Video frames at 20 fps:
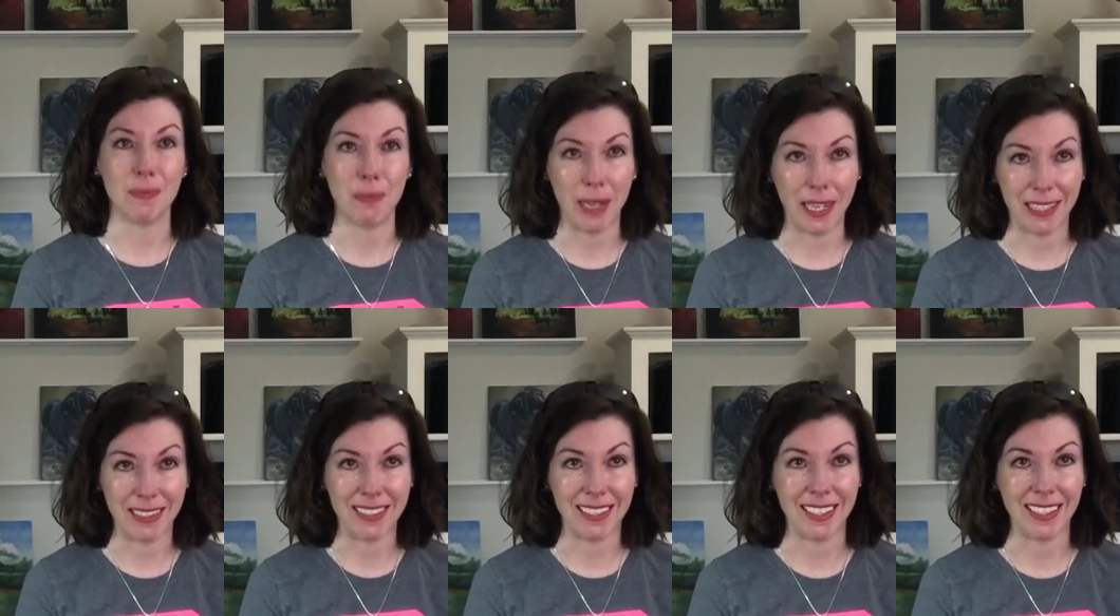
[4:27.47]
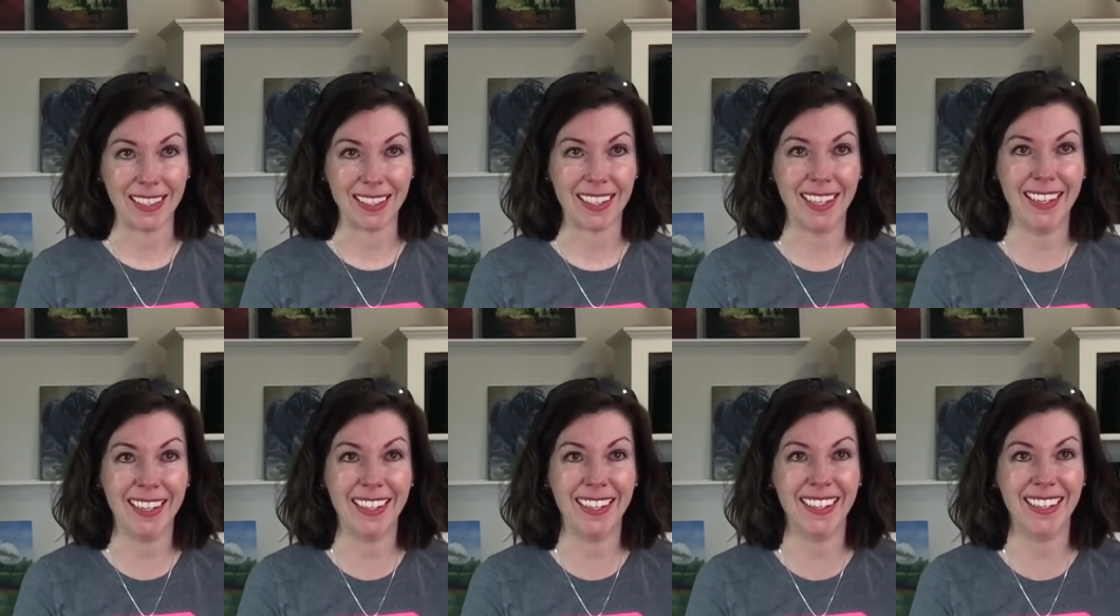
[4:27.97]
painting.
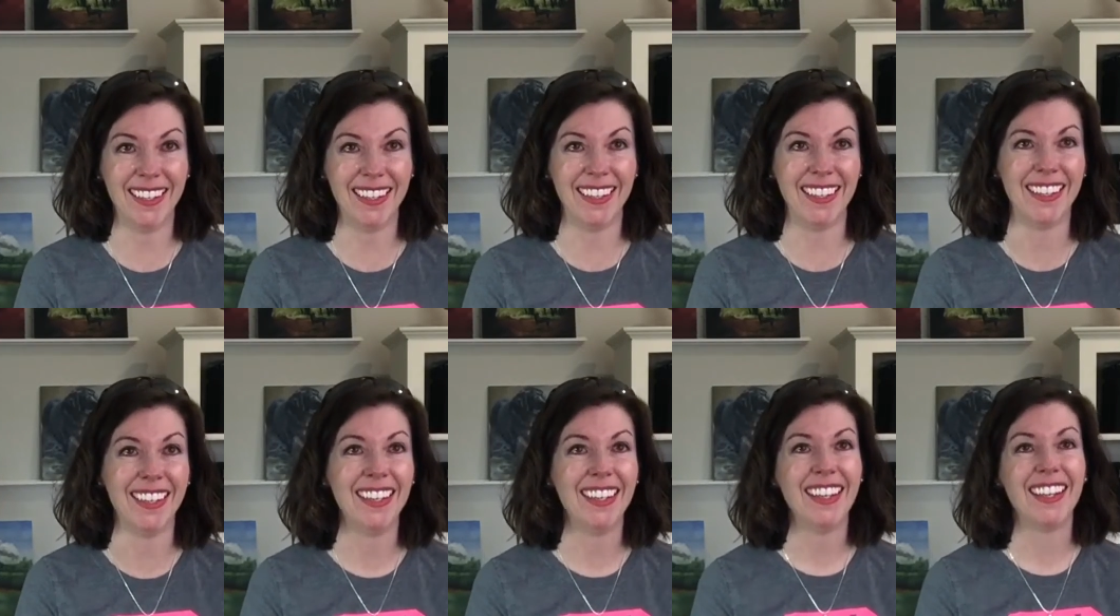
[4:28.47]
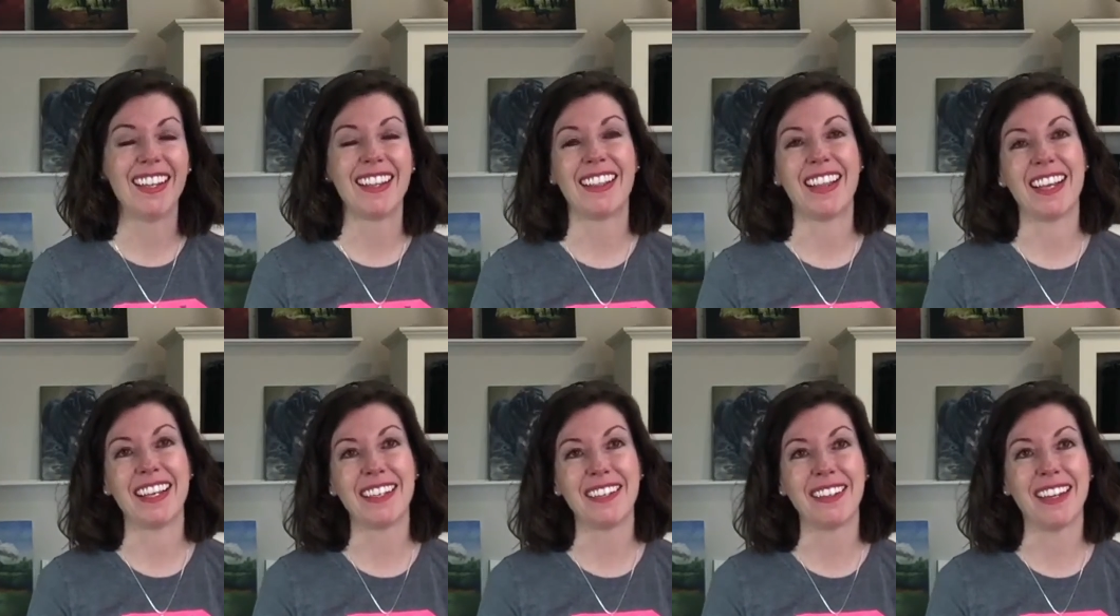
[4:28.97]

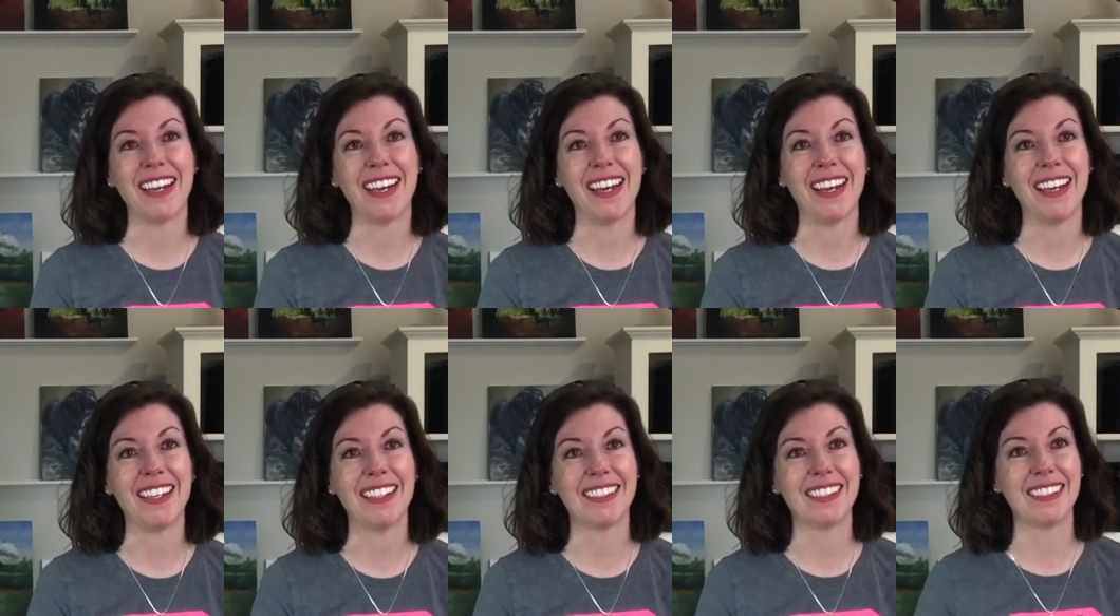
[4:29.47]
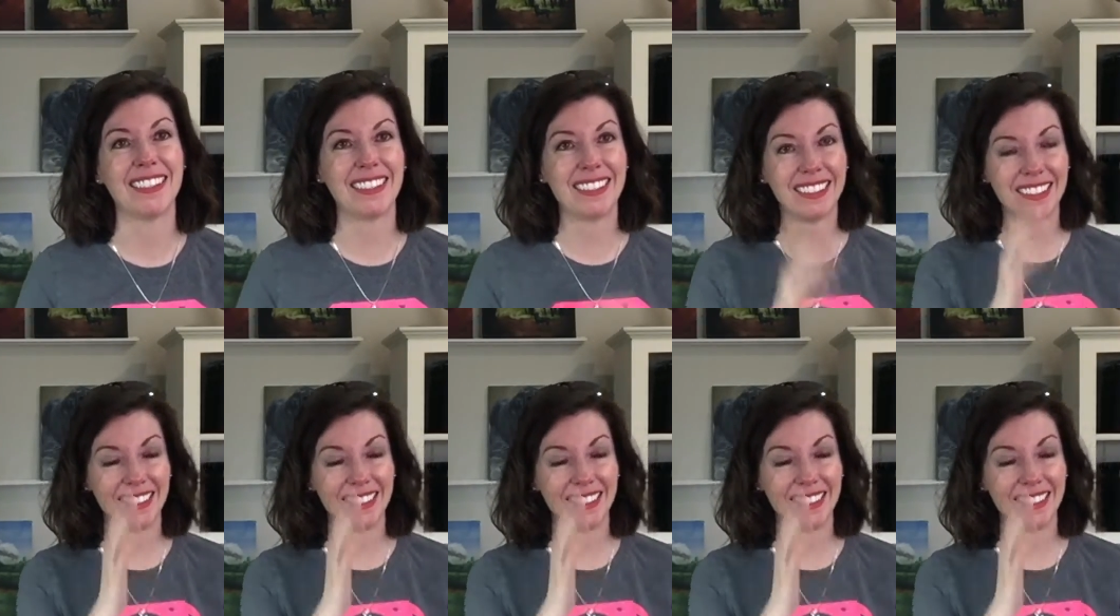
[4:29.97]
Thank you guys.